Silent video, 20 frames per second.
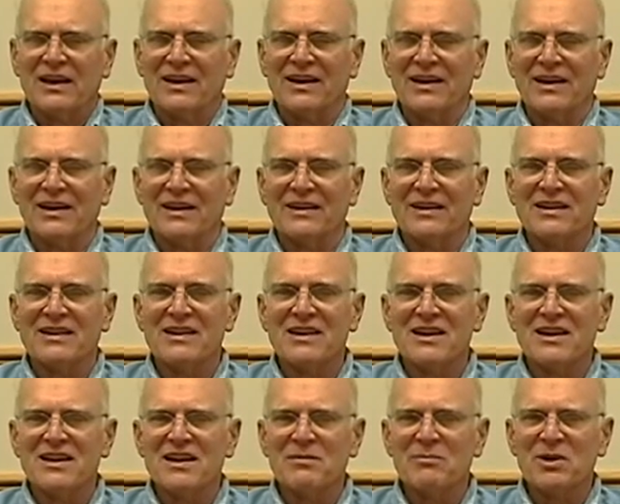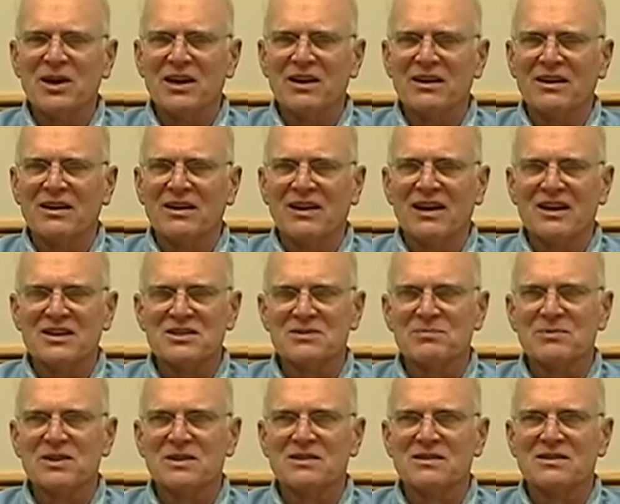And then they made an
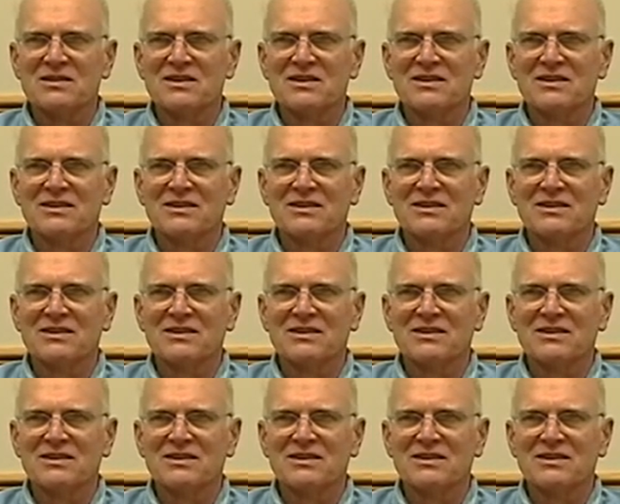announcement